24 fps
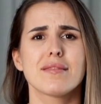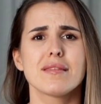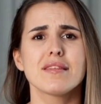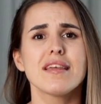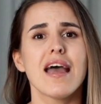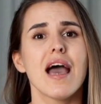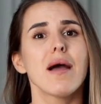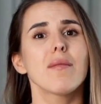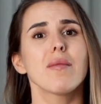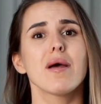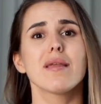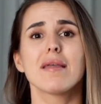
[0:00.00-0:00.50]

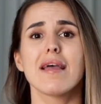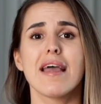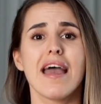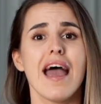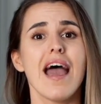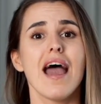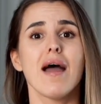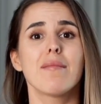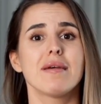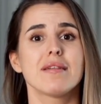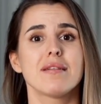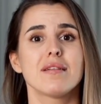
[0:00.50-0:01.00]
Tap on the
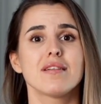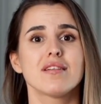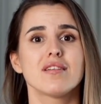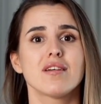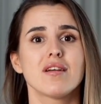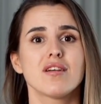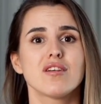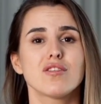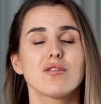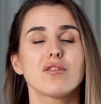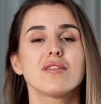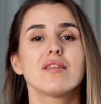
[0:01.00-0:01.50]
app in the
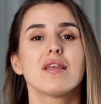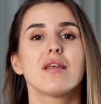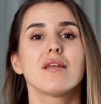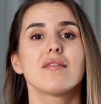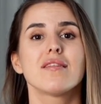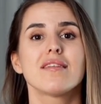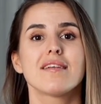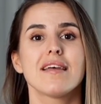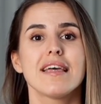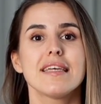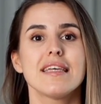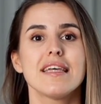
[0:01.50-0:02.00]
search
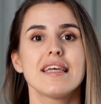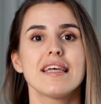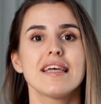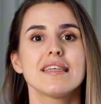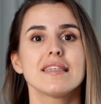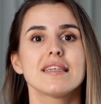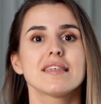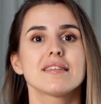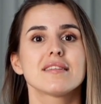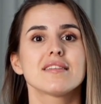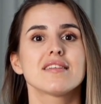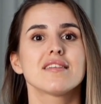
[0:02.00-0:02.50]
results and
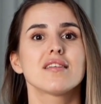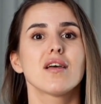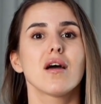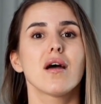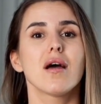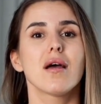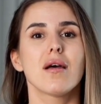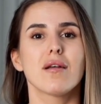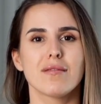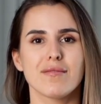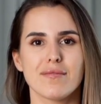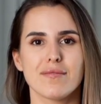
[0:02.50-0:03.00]
hit
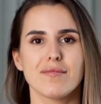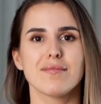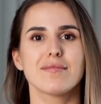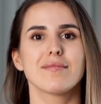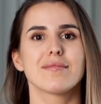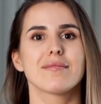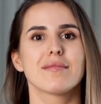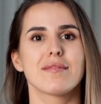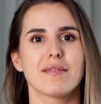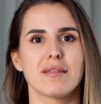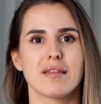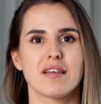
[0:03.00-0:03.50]
Install.
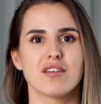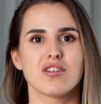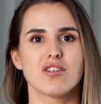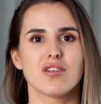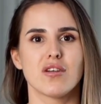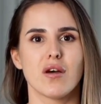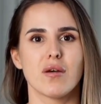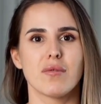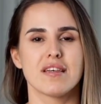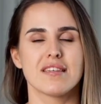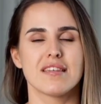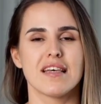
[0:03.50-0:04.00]
It should
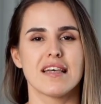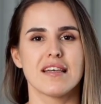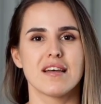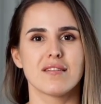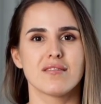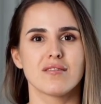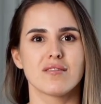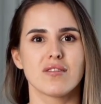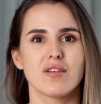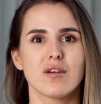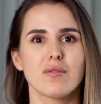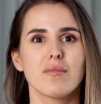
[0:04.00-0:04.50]
only take a
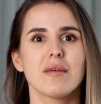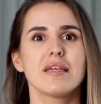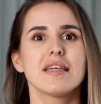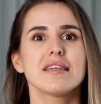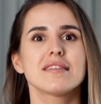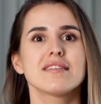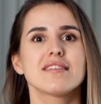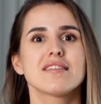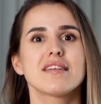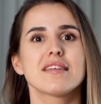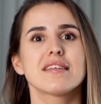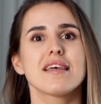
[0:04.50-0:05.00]
few
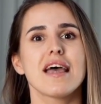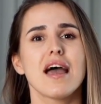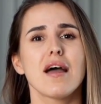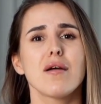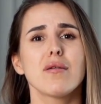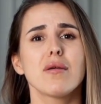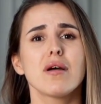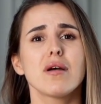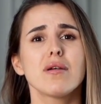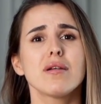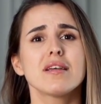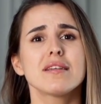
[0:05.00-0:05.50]
minutes to
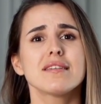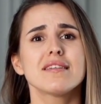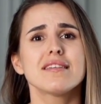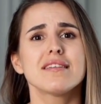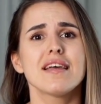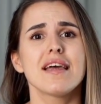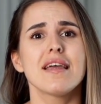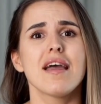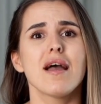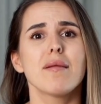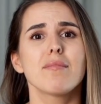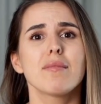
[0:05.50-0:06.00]
download and
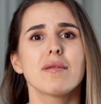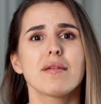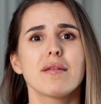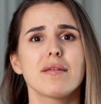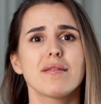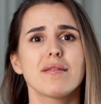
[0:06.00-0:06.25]
set up.